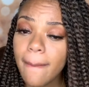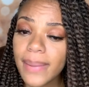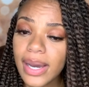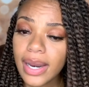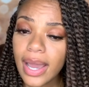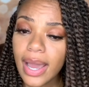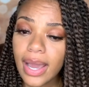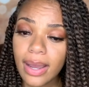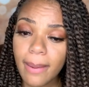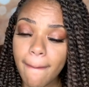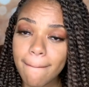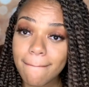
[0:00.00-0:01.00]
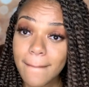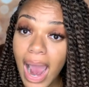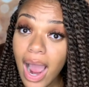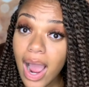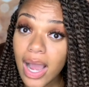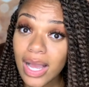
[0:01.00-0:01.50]
but uh,
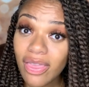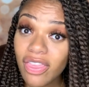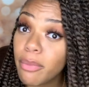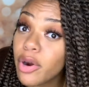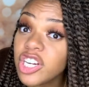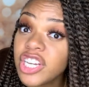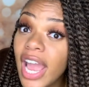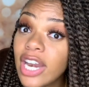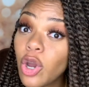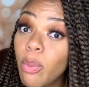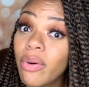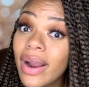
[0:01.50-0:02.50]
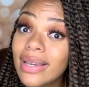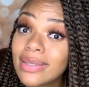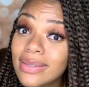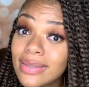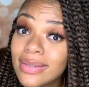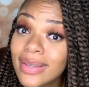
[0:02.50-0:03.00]
the brush had no price,
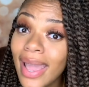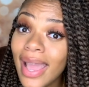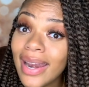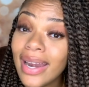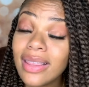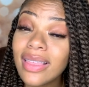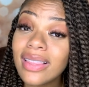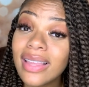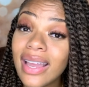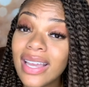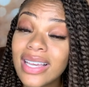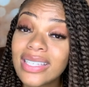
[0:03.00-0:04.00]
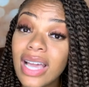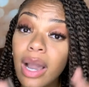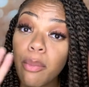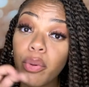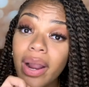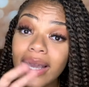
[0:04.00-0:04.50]
and anything that is
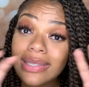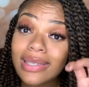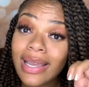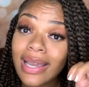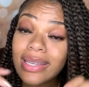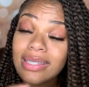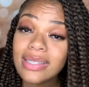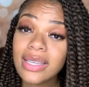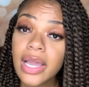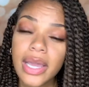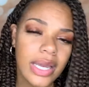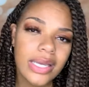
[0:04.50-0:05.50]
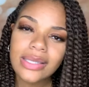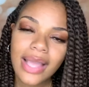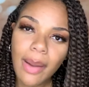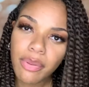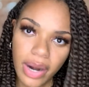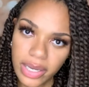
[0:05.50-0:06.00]
priceless is
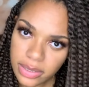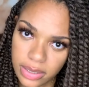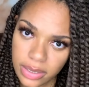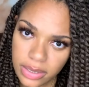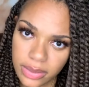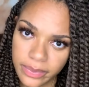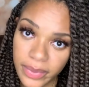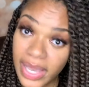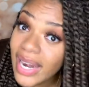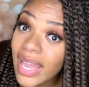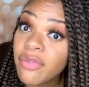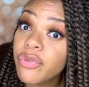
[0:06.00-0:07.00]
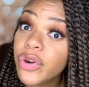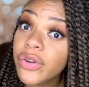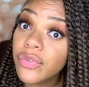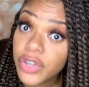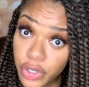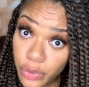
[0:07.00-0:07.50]
not priceless. It ain't free
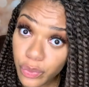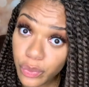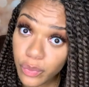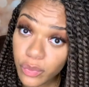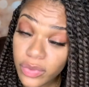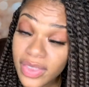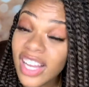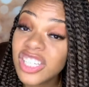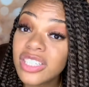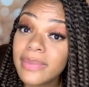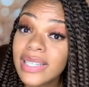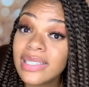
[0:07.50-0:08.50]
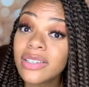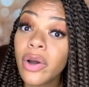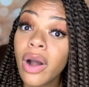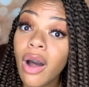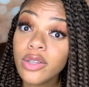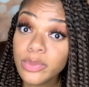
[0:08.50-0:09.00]
for you. That just means it's
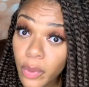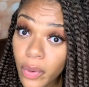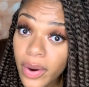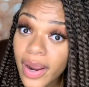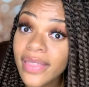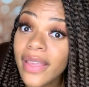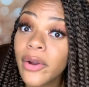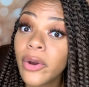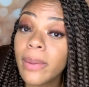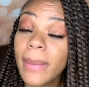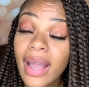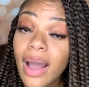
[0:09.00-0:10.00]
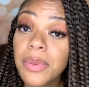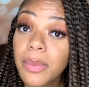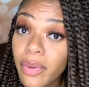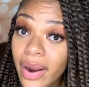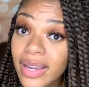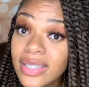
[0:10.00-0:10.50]
gonna cost more, and they're gonna make up the
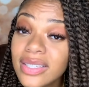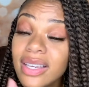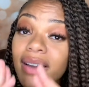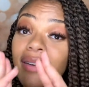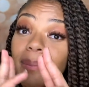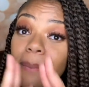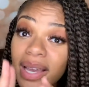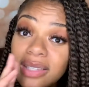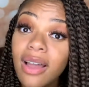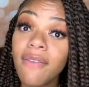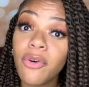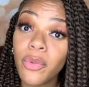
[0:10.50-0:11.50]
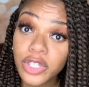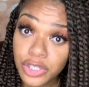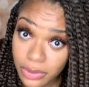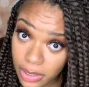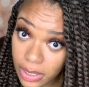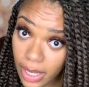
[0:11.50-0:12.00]
price based off of what
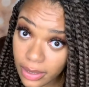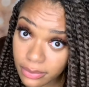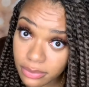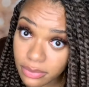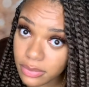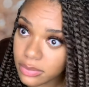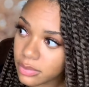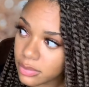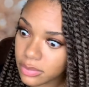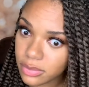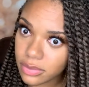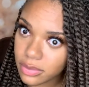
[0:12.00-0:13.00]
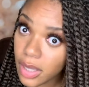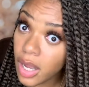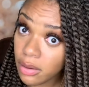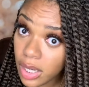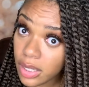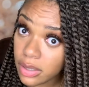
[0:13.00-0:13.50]
you look
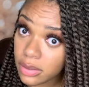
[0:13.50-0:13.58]
like.